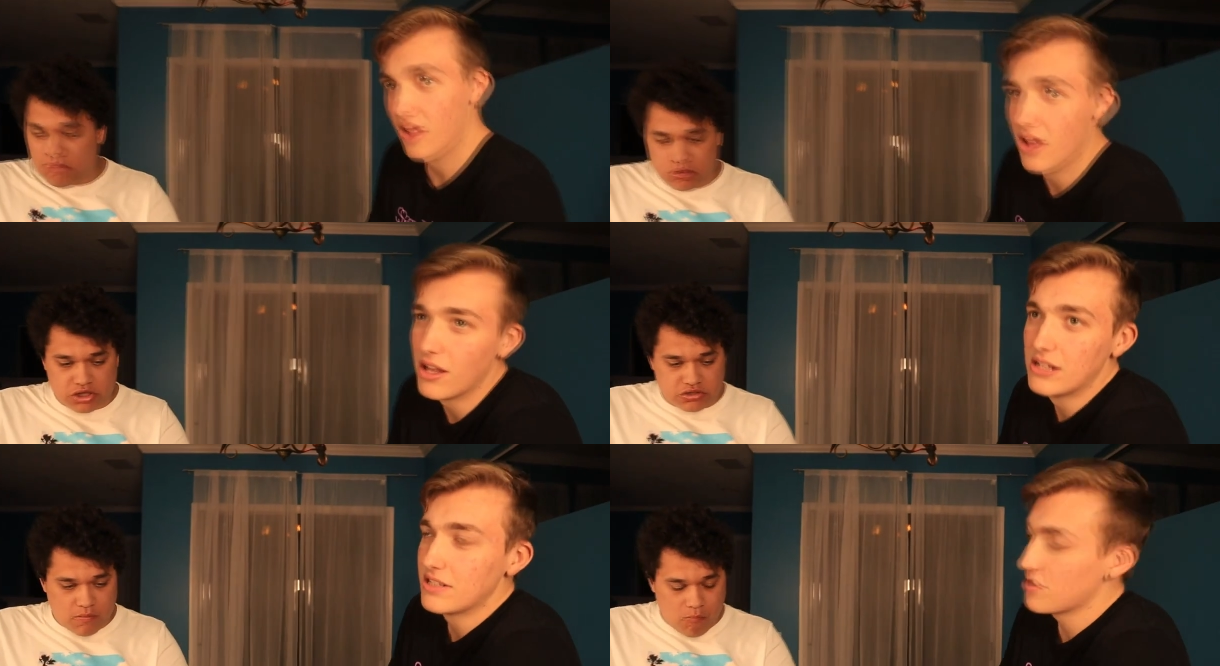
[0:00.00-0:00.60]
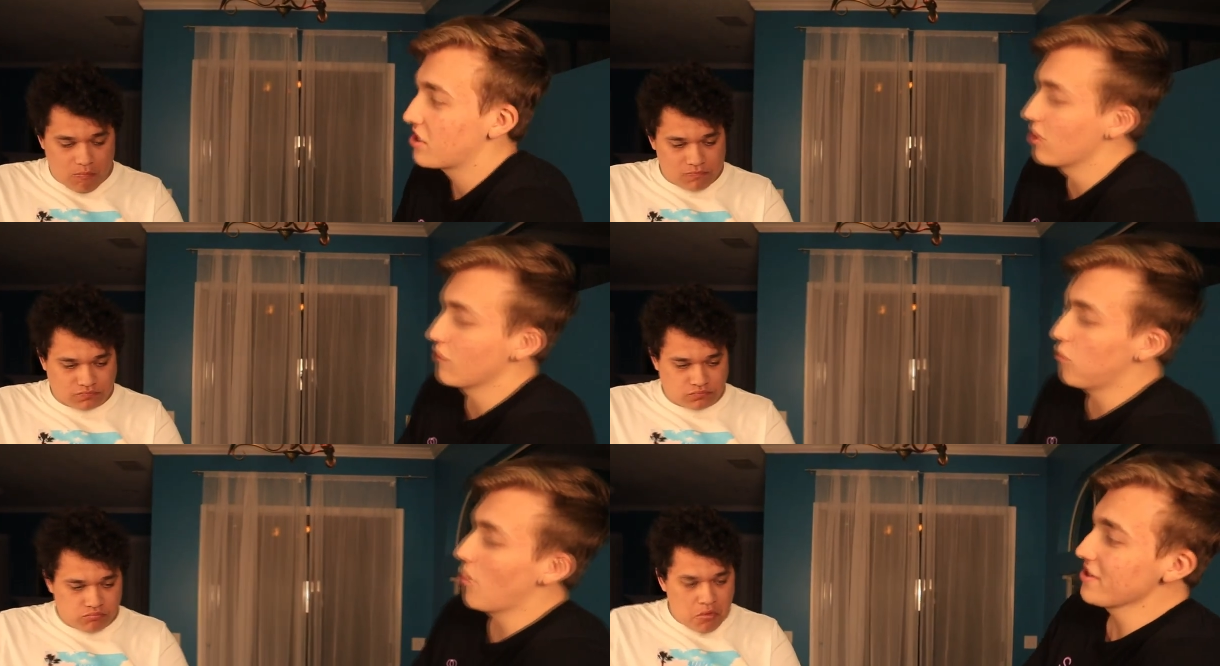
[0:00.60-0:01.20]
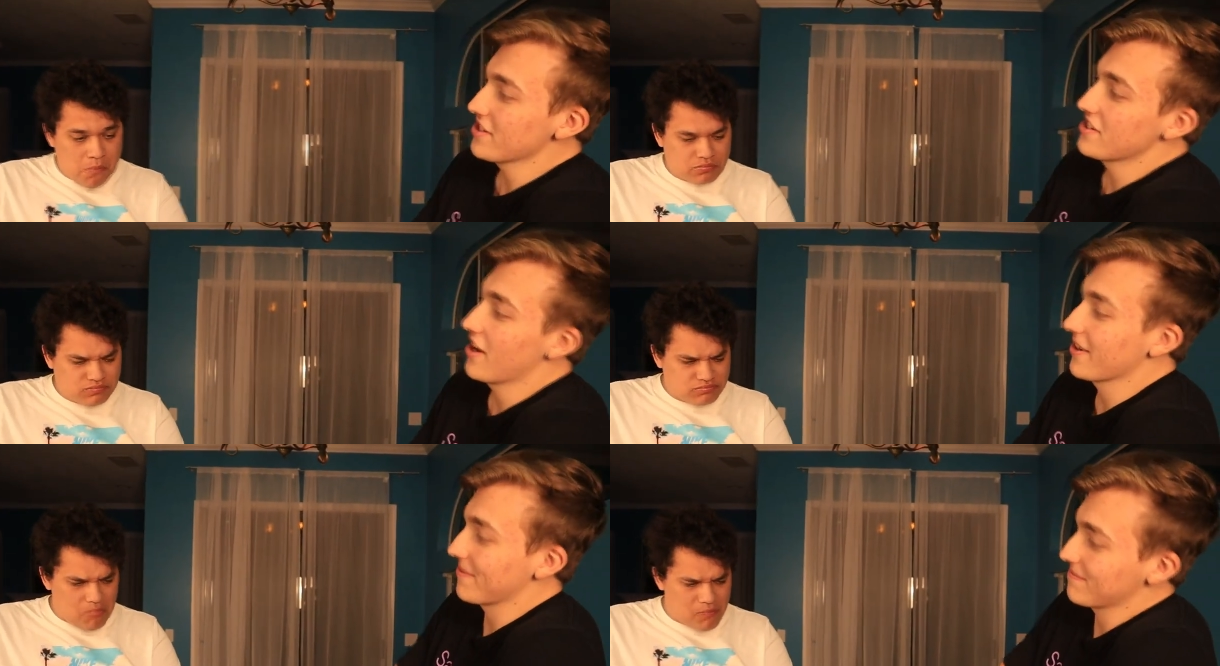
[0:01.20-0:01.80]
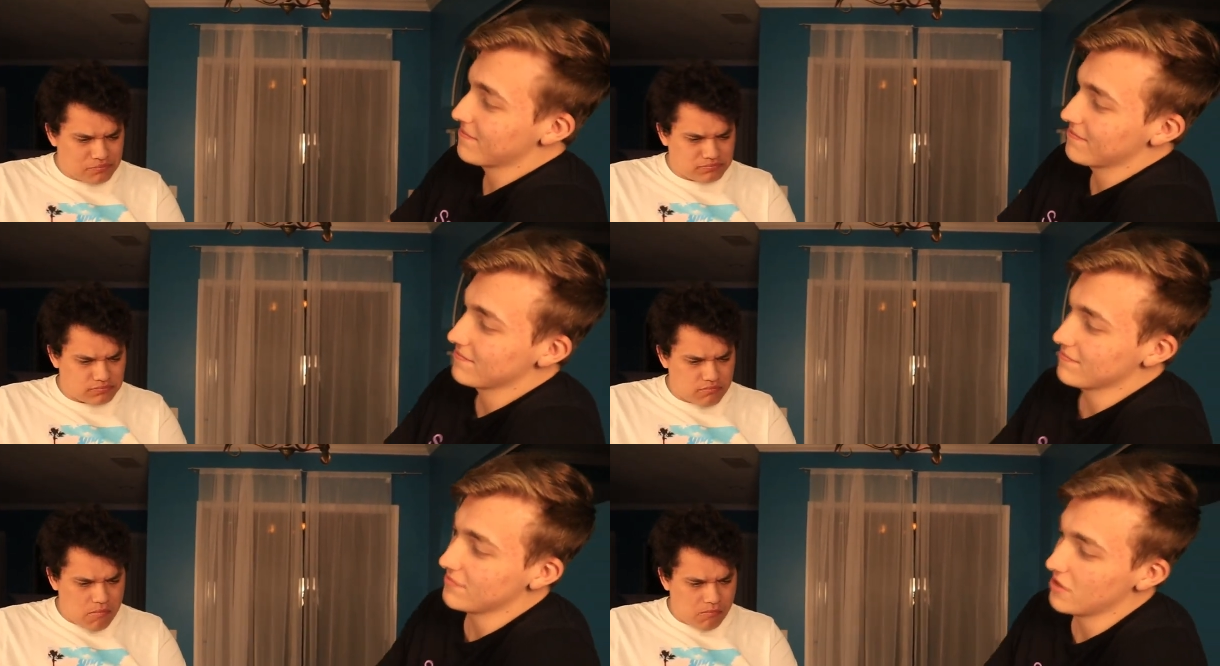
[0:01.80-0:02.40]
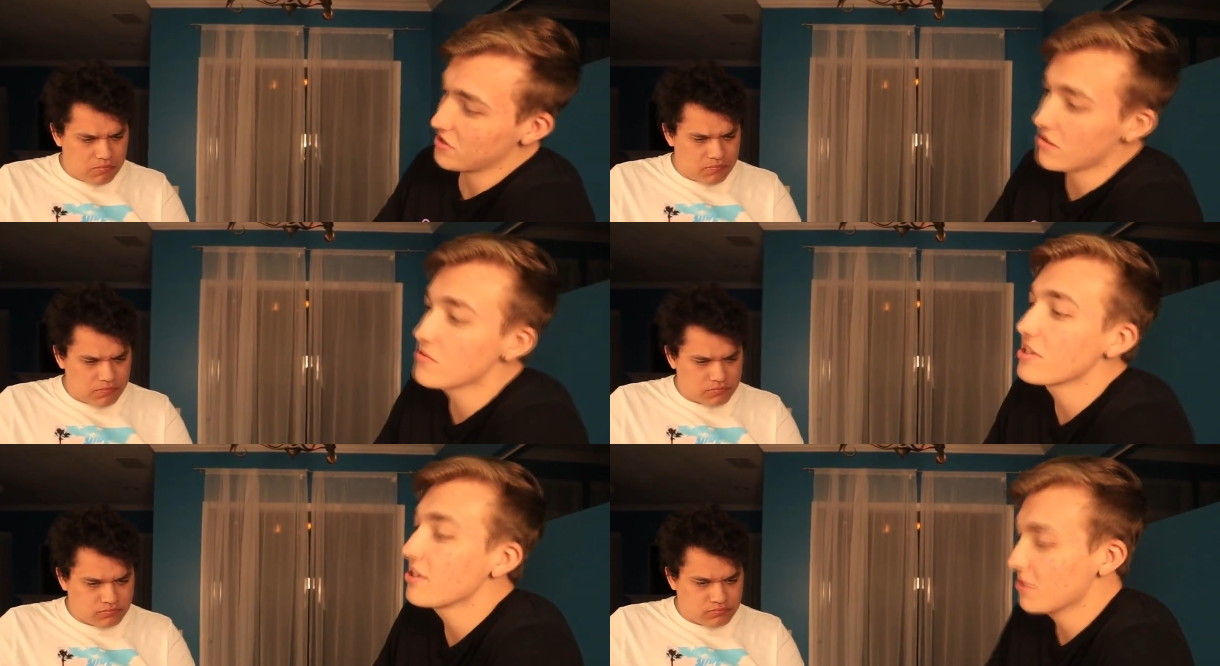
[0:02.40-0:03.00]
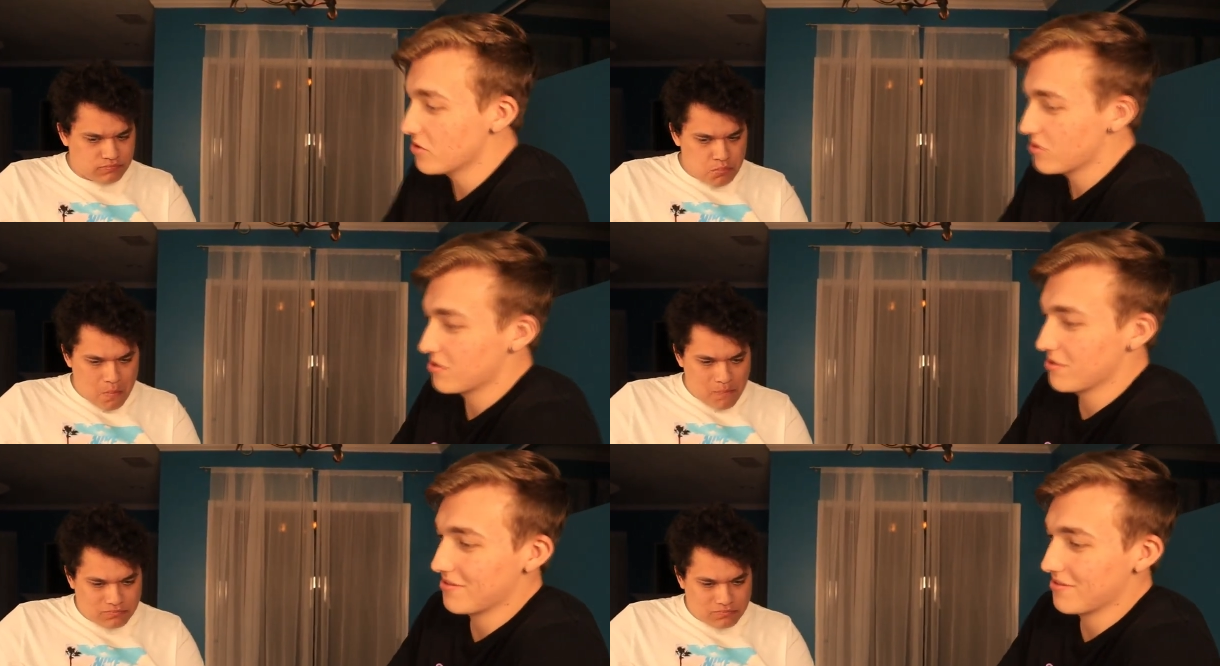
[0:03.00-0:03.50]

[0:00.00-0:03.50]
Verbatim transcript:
Speaker 1: Please. Scale of 1 to 10. The same scale as